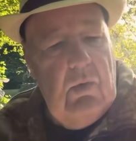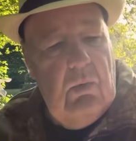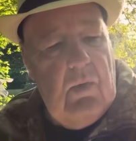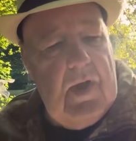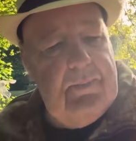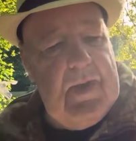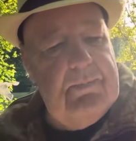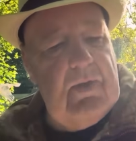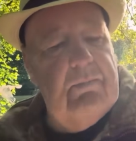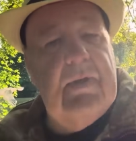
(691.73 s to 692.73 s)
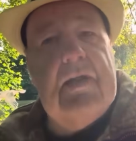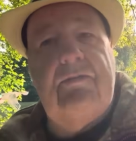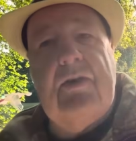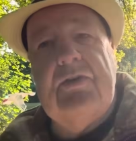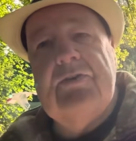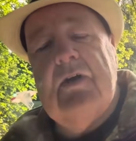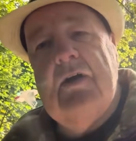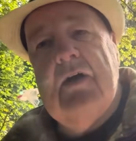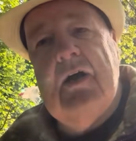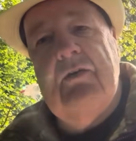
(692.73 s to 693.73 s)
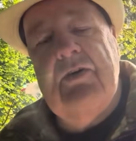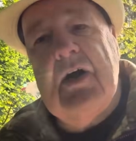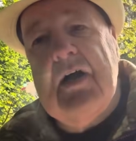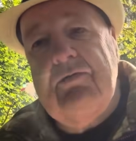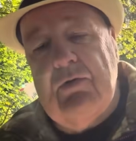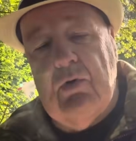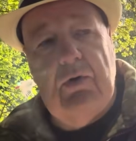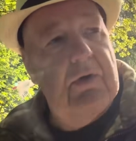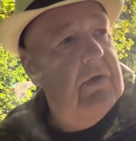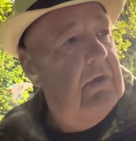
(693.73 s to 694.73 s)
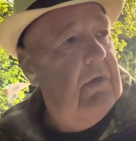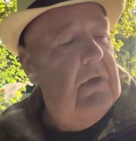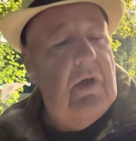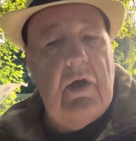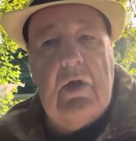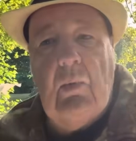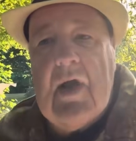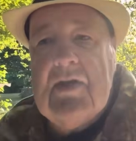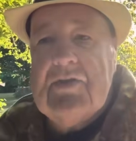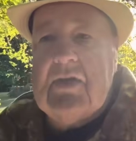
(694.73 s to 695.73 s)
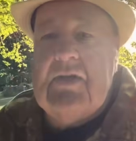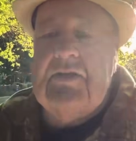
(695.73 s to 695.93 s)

why people on benefits have an iPhone and a widescreen